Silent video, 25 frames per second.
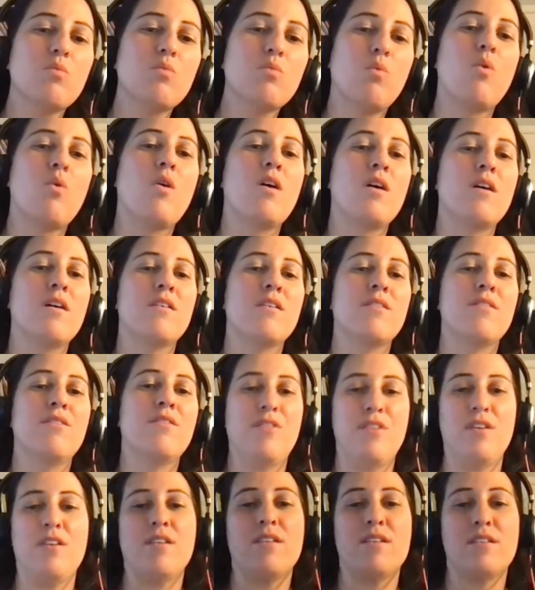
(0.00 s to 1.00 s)
one
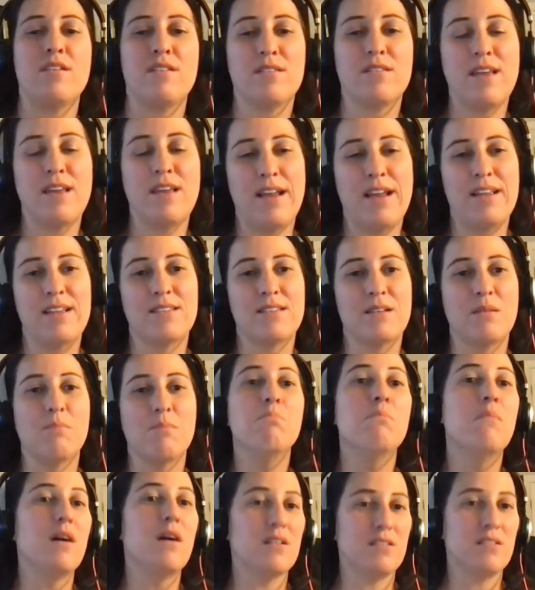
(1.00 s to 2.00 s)
thing that is a
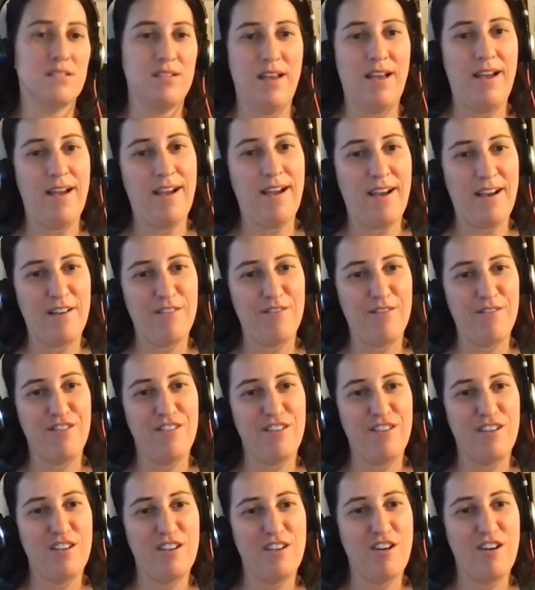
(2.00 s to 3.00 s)
must have
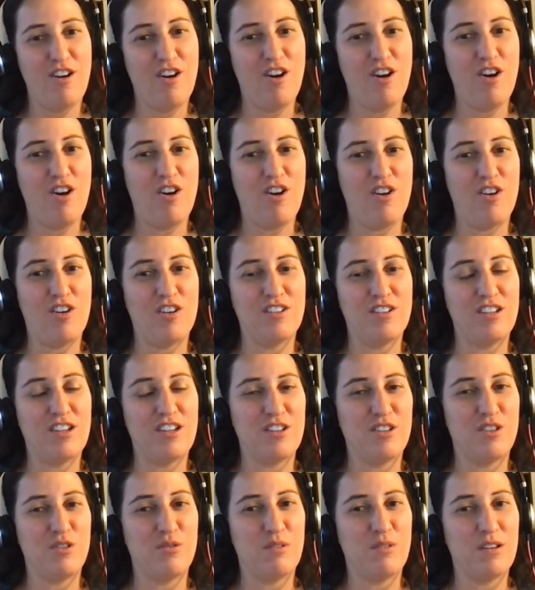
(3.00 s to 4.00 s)
on
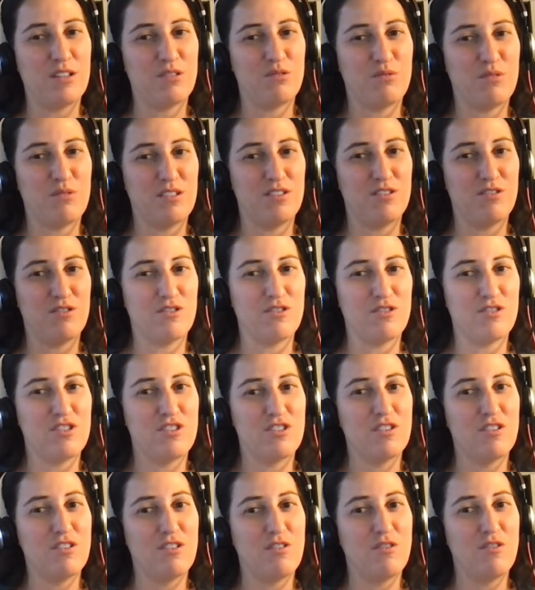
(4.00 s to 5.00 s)
a UX
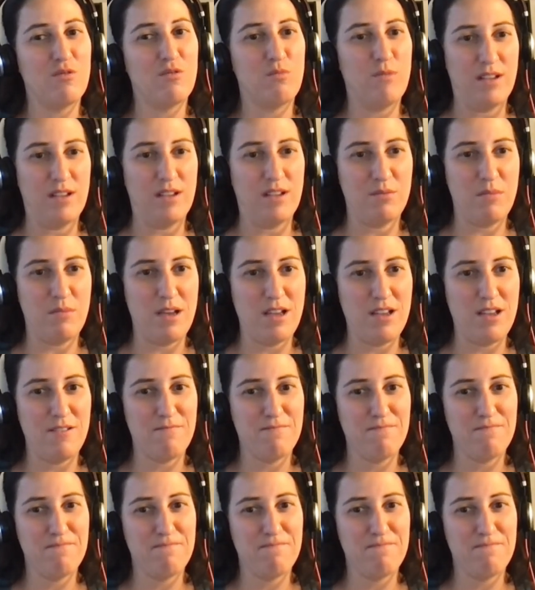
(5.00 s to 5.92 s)
research resume?